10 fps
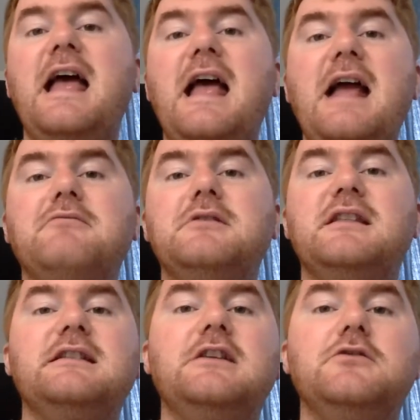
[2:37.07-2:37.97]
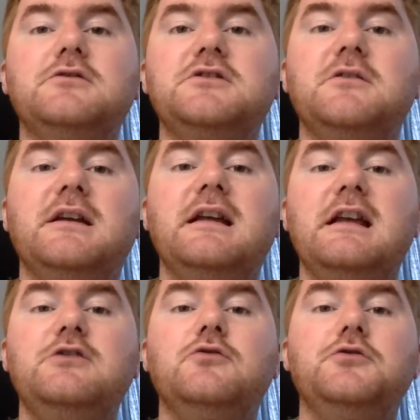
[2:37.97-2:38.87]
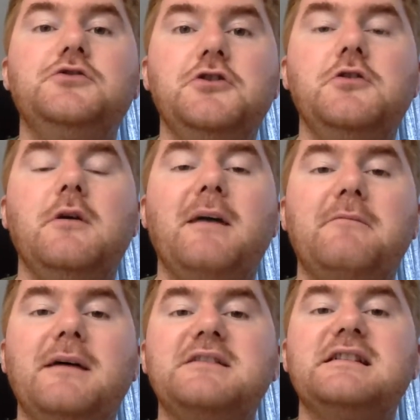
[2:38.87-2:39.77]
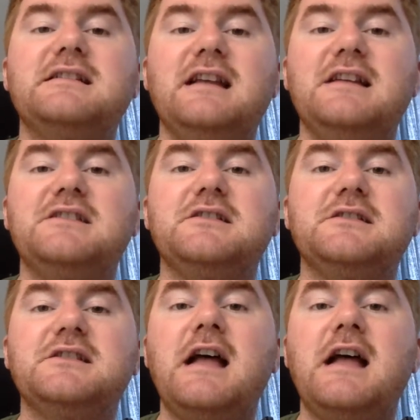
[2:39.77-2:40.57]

everything that you're doing in your new mathematics lessons.